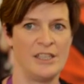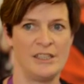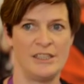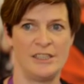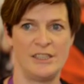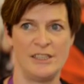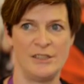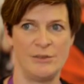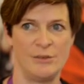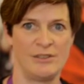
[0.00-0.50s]

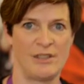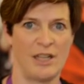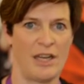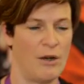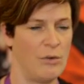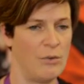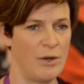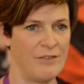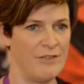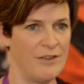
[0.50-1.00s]
she was like,
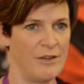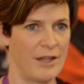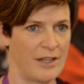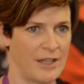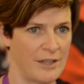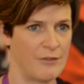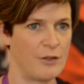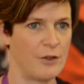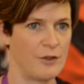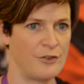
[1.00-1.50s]
oh, I feel
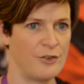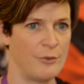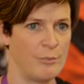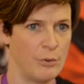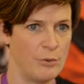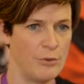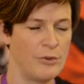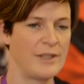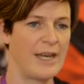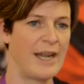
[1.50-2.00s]
like I've got
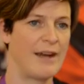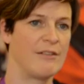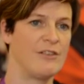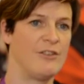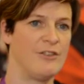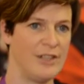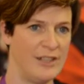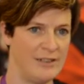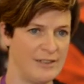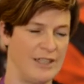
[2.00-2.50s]
support now.
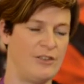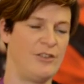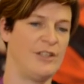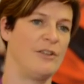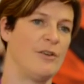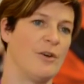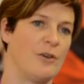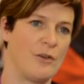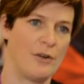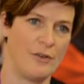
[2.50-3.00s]
And she's actually
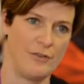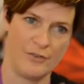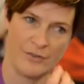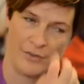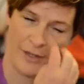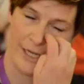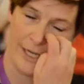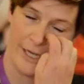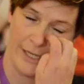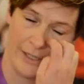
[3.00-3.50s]
gone off
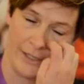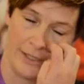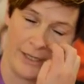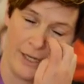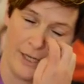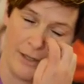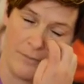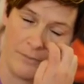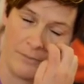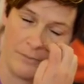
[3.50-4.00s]

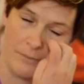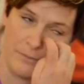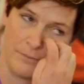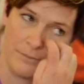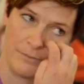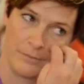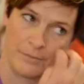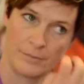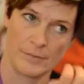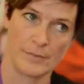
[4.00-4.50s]
and
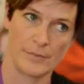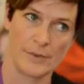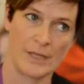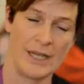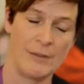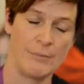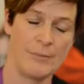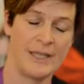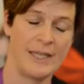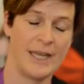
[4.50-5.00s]

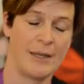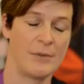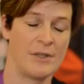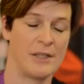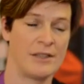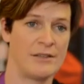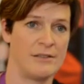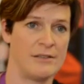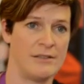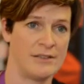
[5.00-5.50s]
became
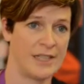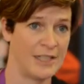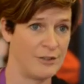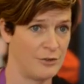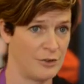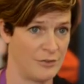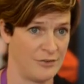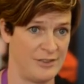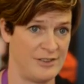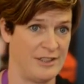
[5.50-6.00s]
a
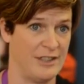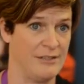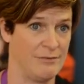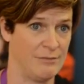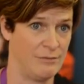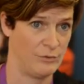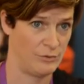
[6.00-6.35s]
station officer,